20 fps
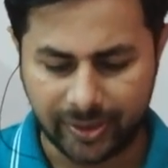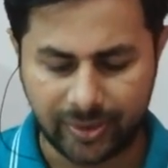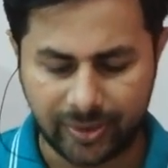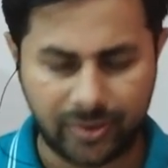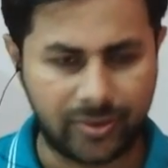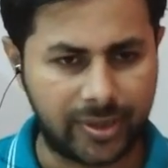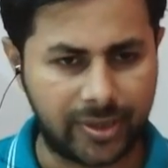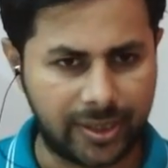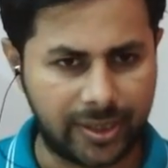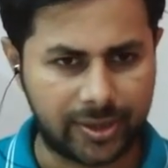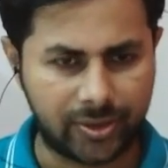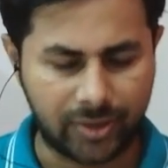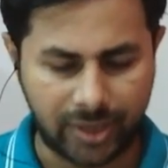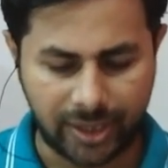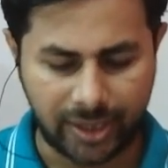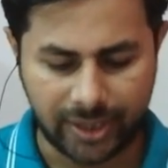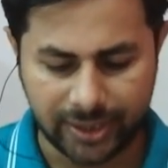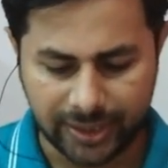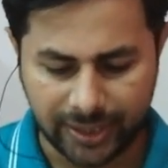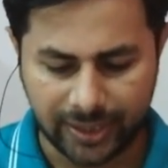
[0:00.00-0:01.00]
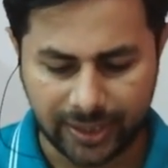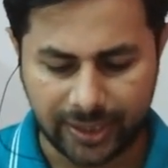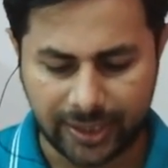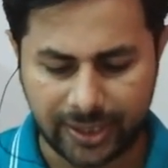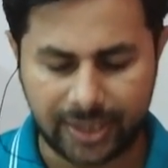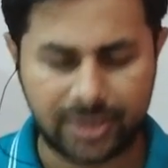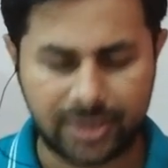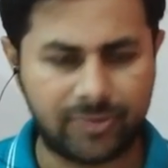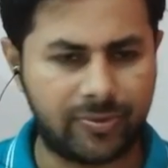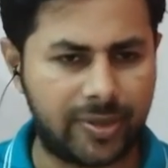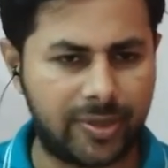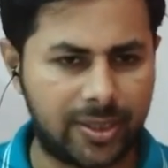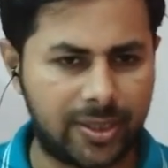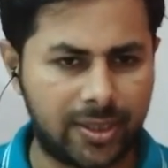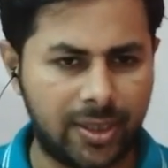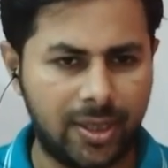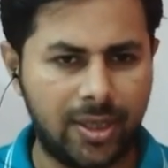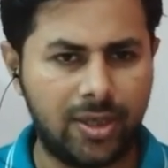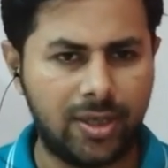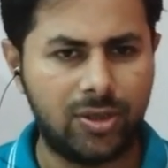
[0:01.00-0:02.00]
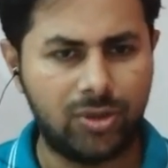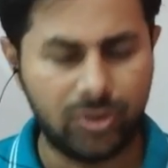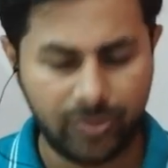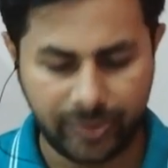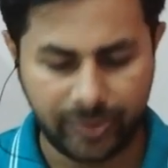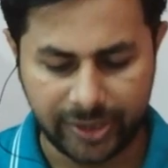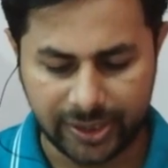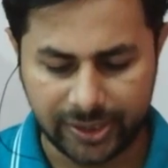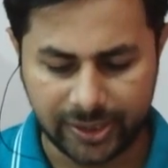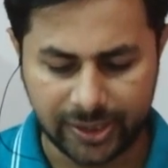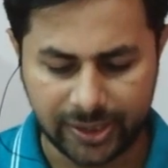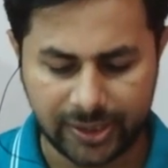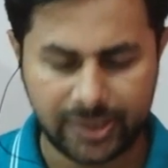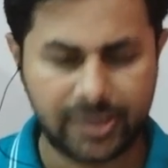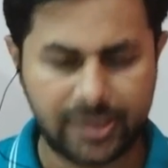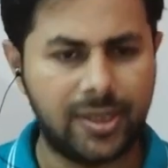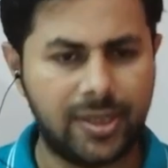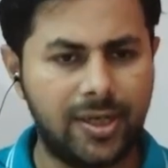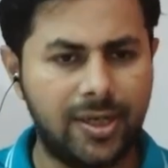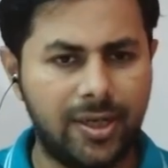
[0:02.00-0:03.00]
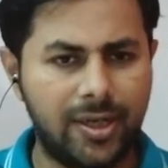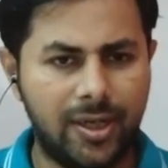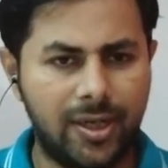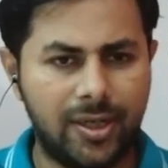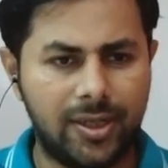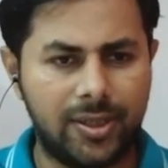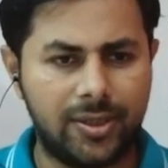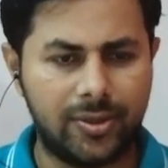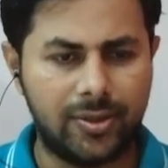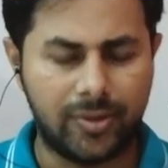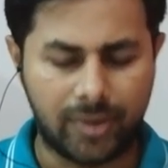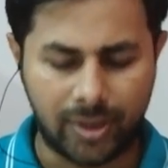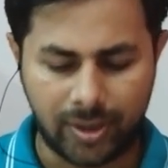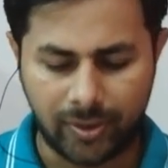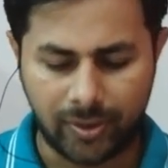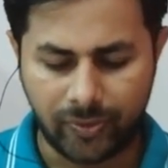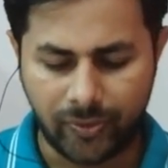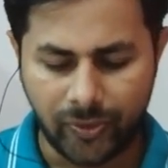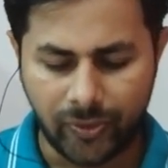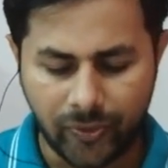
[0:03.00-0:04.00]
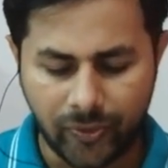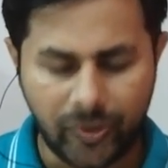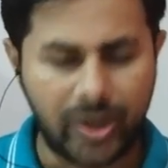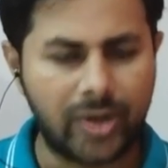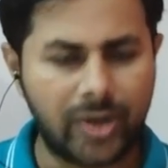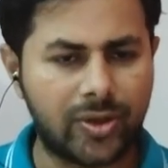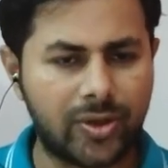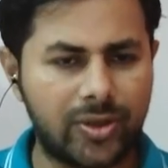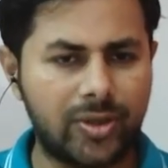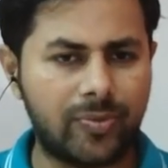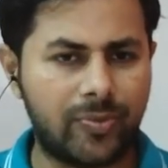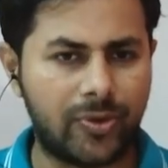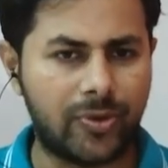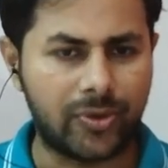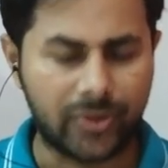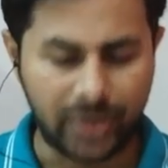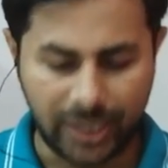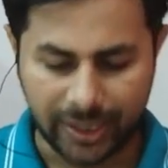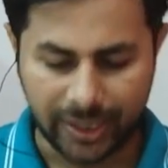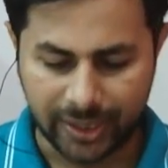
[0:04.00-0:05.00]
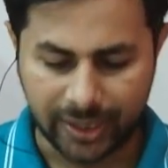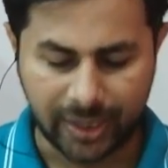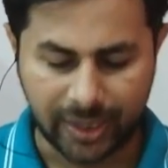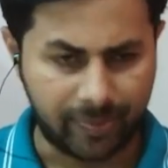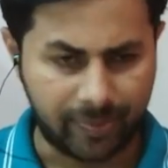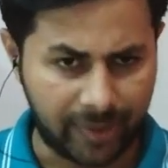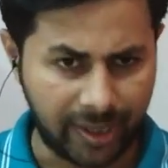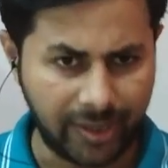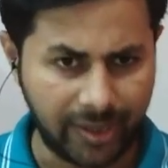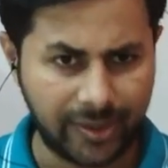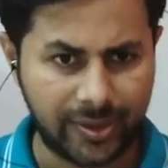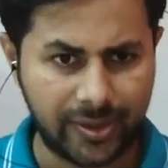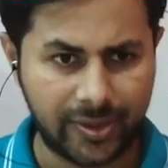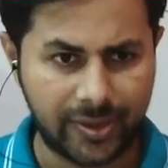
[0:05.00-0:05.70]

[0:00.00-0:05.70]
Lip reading: Okay, so Hertz and Lennard were two physicists who worked on the photoelectric effect.